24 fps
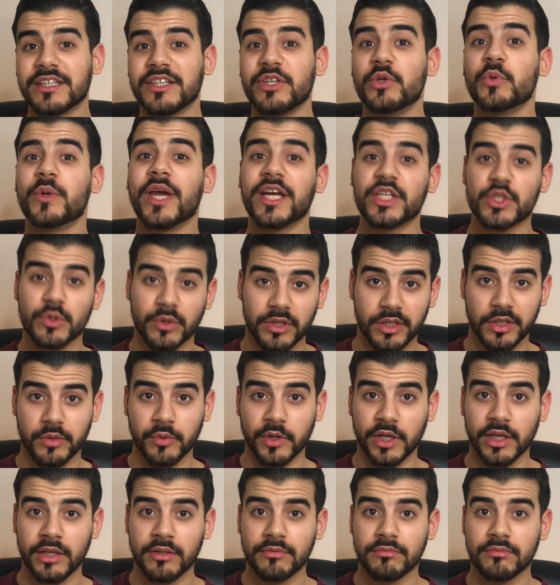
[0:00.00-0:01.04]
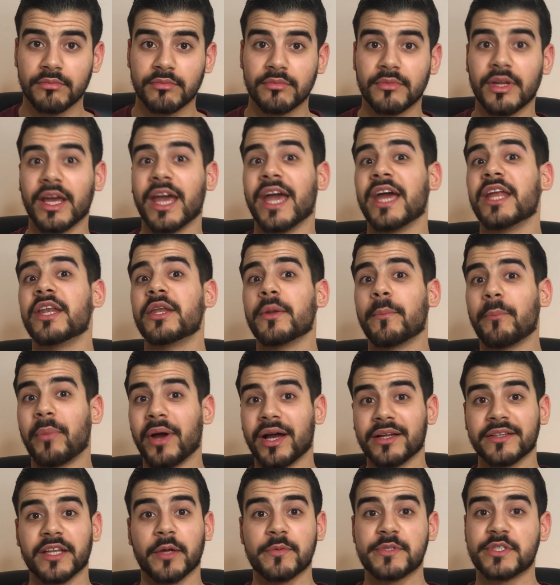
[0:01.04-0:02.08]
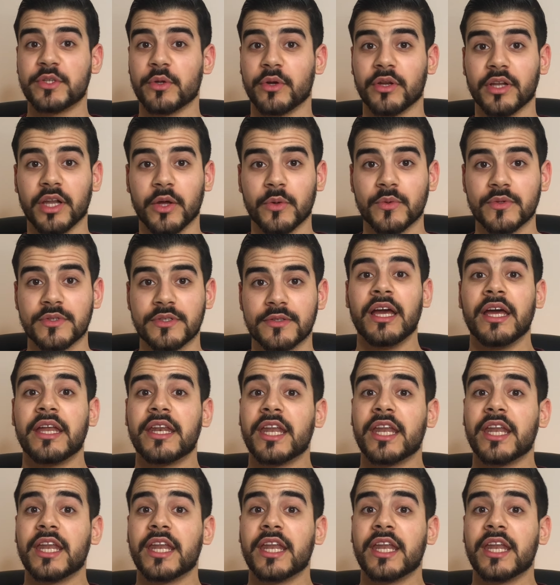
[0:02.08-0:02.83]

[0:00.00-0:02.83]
you get your degree and piled up student loans.